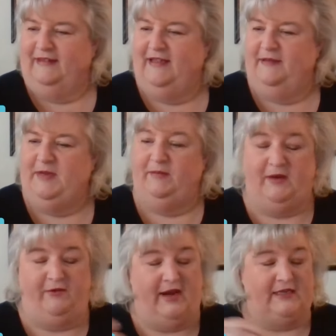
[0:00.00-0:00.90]
I mean, it'd
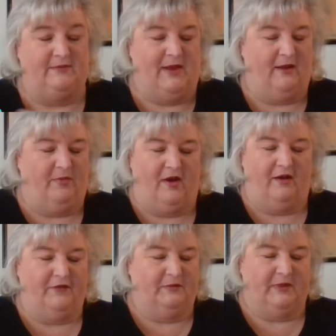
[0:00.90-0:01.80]
be great to make a
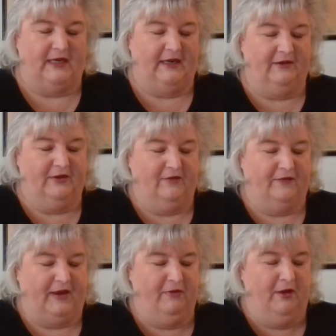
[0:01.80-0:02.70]
profit, but I don't know if
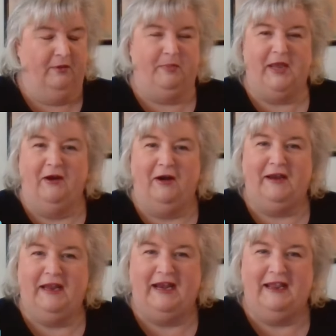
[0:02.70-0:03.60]
I will be
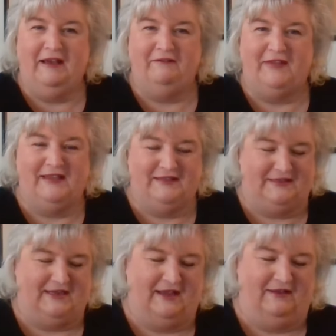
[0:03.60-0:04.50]
on any of this
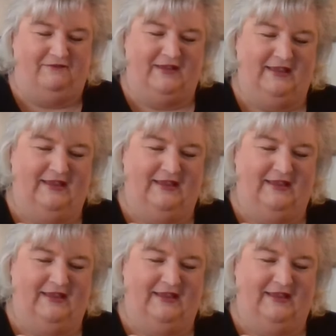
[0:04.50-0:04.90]
stuff.